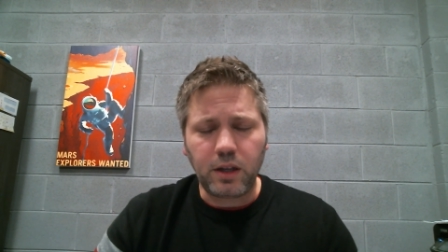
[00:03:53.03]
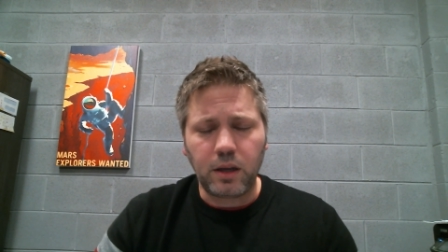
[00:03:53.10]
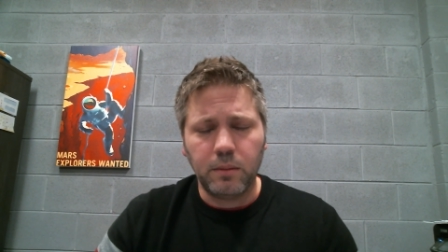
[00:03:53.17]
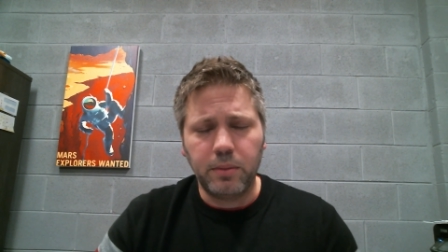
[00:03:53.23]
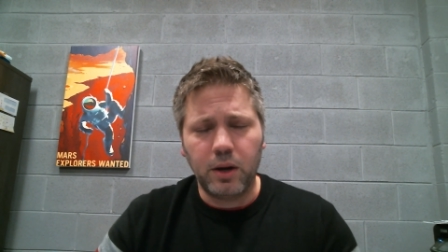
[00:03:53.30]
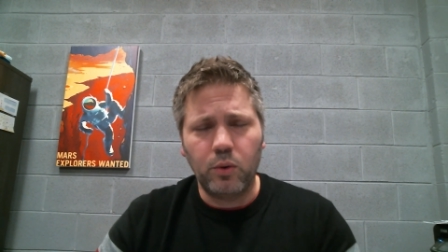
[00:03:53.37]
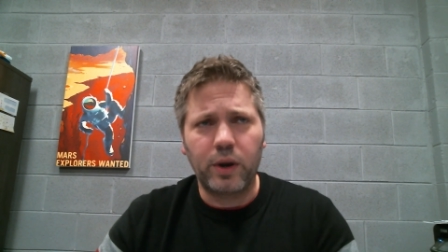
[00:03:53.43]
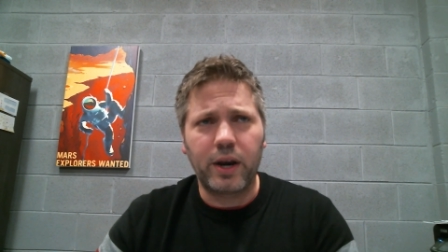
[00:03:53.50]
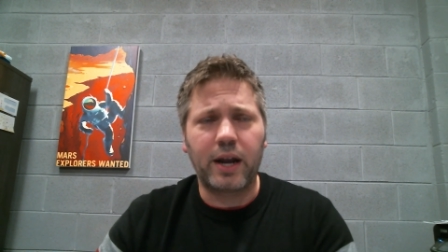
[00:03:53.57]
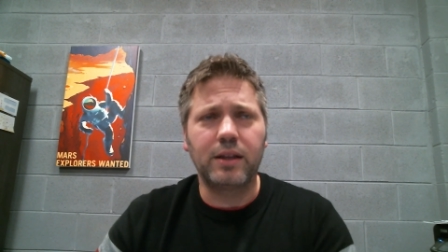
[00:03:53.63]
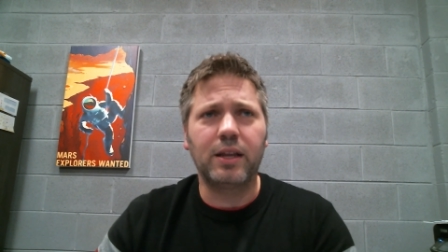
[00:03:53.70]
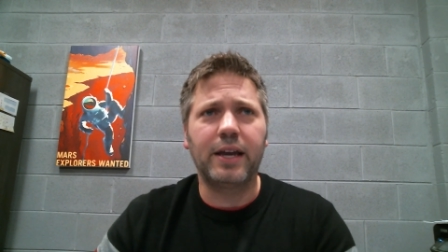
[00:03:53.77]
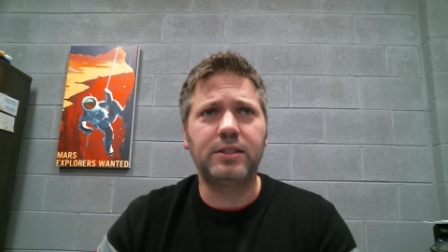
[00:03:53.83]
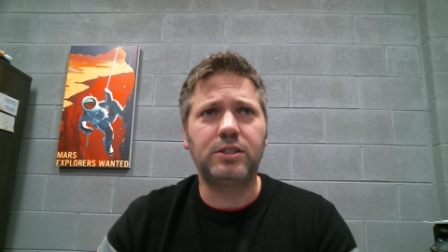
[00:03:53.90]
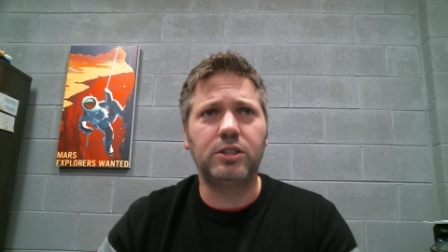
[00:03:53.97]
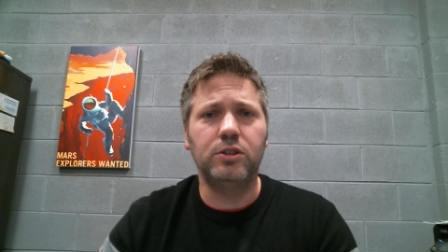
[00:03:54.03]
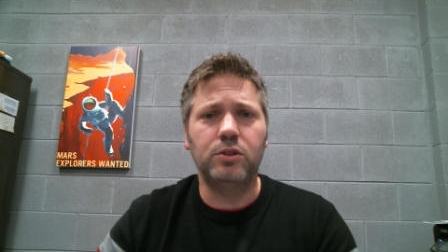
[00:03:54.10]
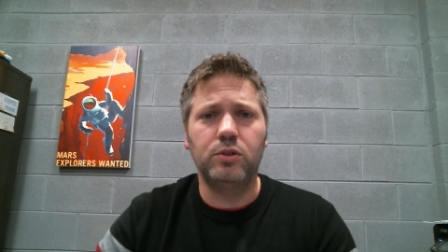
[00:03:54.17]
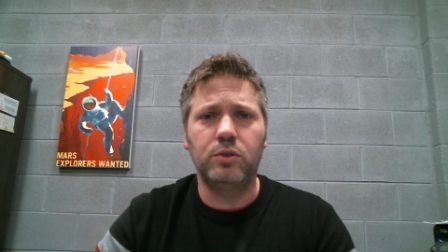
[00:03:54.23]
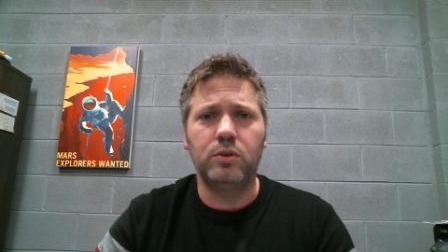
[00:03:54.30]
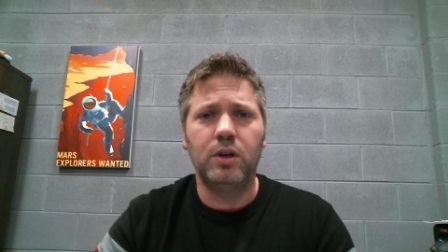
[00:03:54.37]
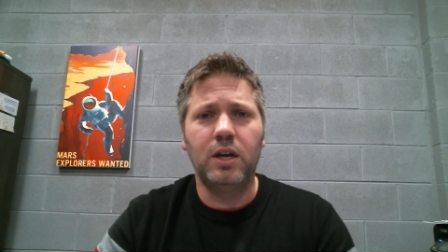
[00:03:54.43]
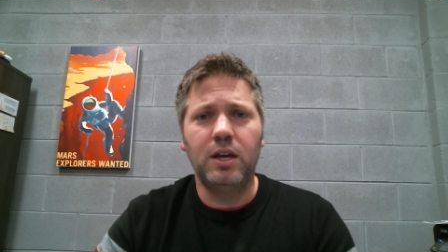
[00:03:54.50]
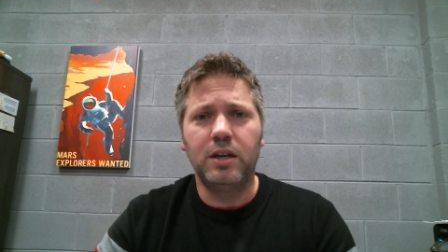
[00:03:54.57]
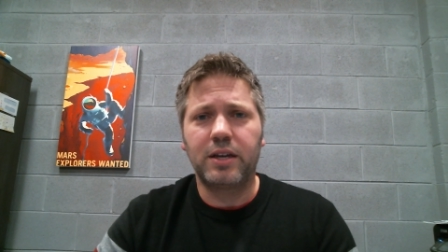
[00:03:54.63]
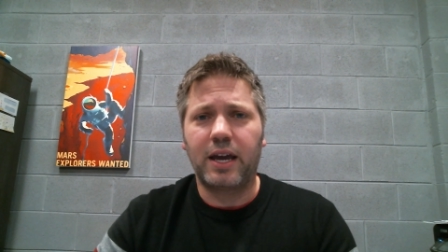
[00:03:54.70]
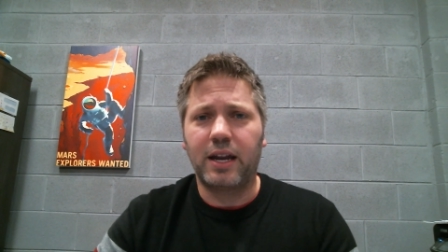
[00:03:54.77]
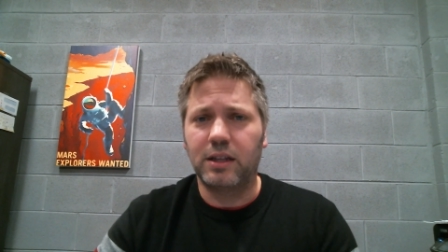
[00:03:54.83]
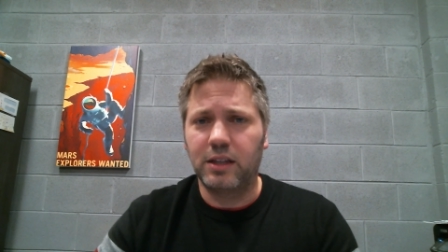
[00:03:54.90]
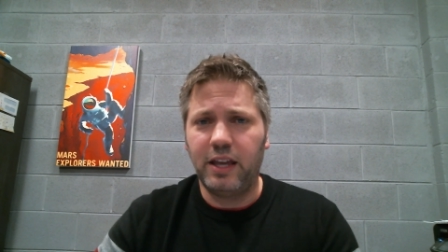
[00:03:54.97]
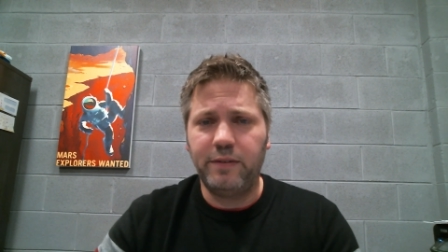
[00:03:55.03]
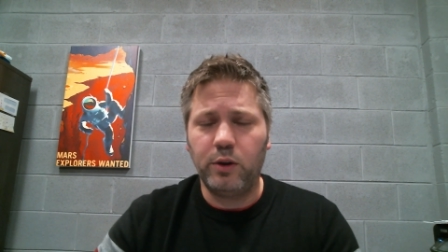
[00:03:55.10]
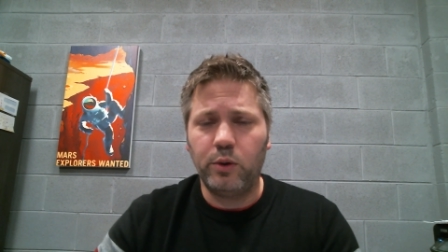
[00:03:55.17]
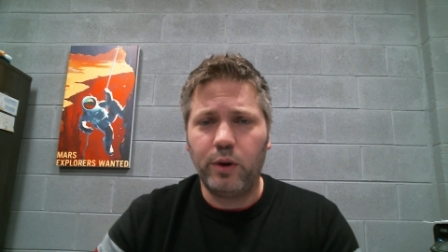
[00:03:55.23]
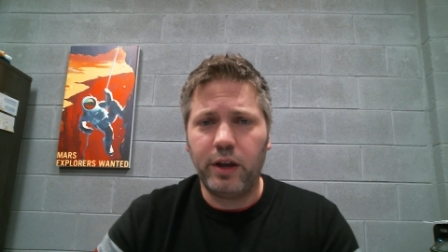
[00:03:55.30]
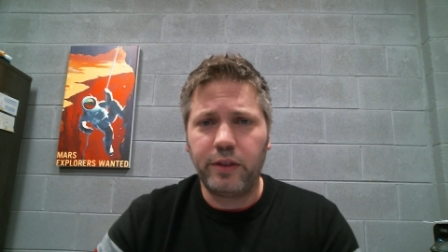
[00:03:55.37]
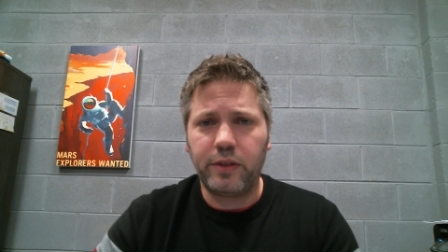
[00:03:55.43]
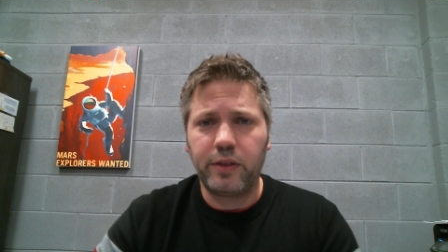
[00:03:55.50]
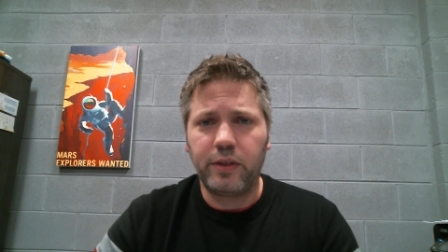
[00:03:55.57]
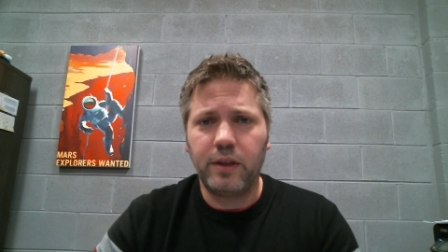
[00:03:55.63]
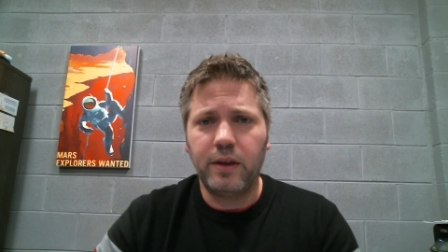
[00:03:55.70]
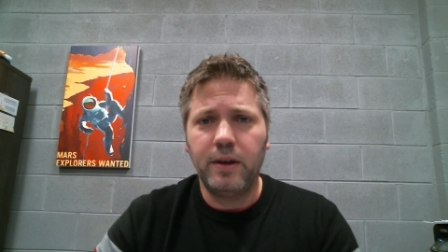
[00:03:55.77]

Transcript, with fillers: But what I'd like to kind of leave you with